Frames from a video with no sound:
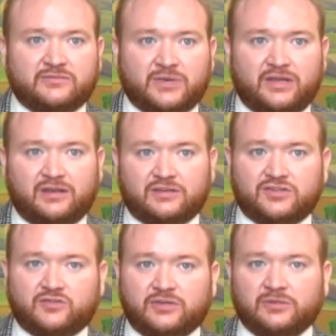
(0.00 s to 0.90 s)
have been
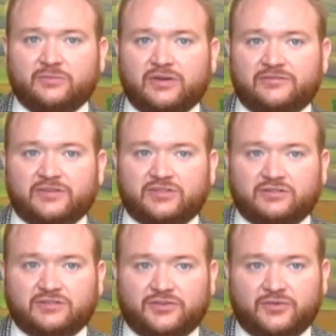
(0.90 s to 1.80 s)
extremely
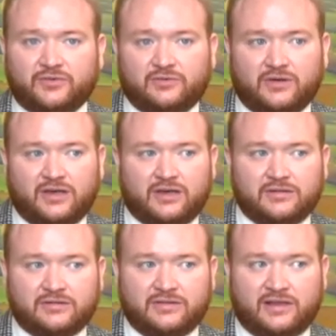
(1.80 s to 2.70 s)
beneficial to
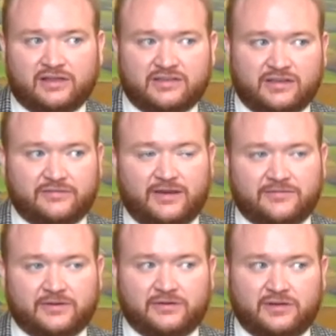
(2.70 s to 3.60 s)
the LA Safe
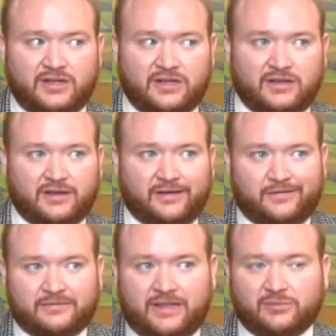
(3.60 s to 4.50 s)
effort.
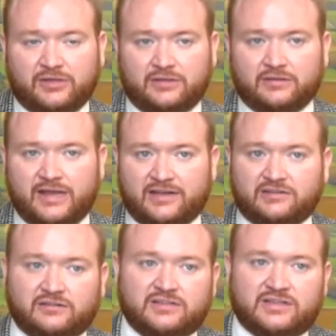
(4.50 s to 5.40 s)
Namely, the
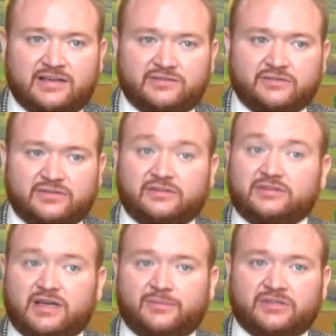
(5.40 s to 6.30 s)
National Disaster Resilience
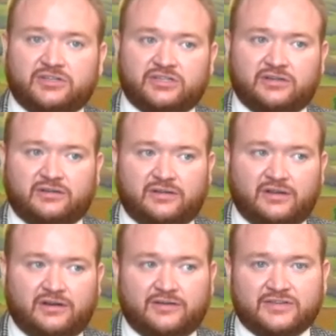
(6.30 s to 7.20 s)
Competition
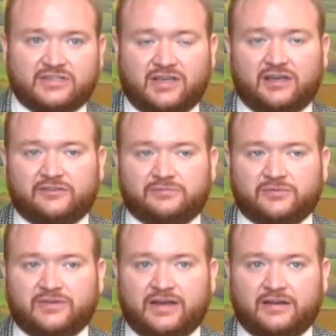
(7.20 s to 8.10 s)
in and of itself
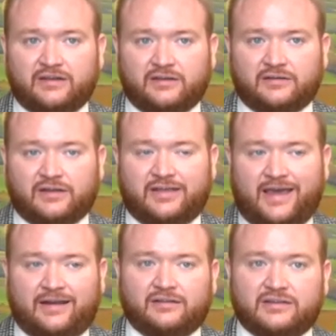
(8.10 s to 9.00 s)
provided a
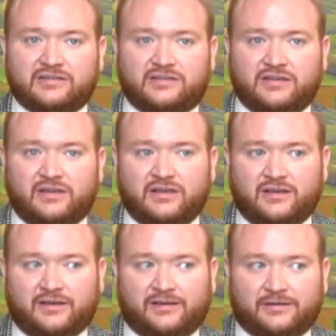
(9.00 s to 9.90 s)
catalyst
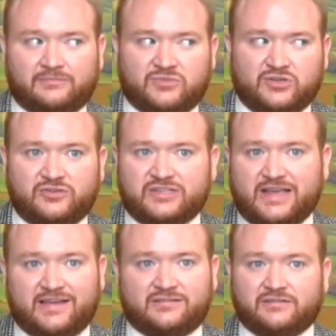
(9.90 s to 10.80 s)
to
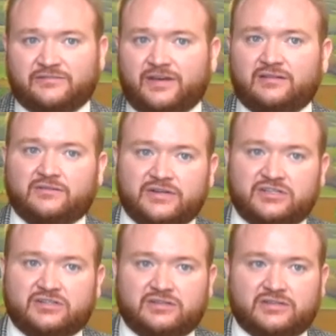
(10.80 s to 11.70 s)
disaster-affected
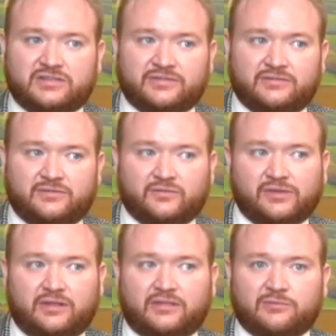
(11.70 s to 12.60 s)
regions to
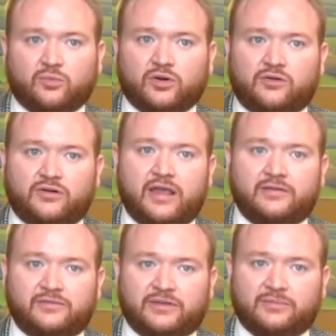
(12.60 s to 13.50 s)
really think more
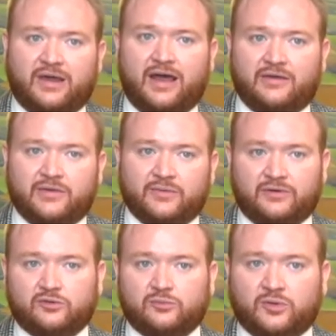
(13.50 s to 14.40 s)
creatively about how they were going
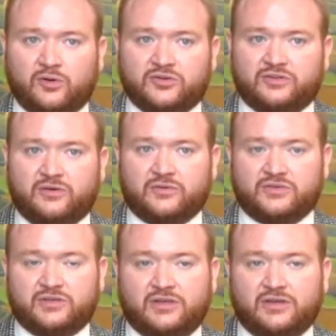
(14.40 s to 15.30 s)
to approach those